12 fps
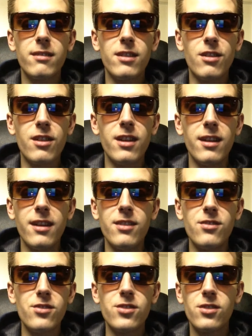There
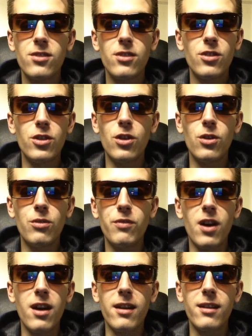is
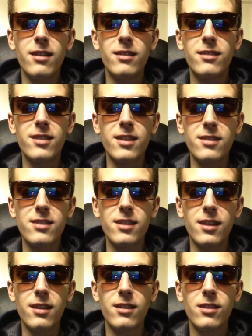Novada
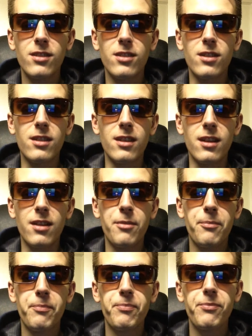testing. Okay.
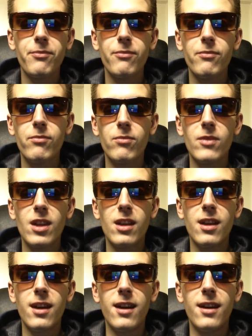
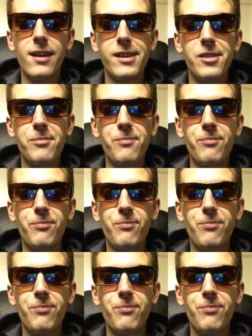Um.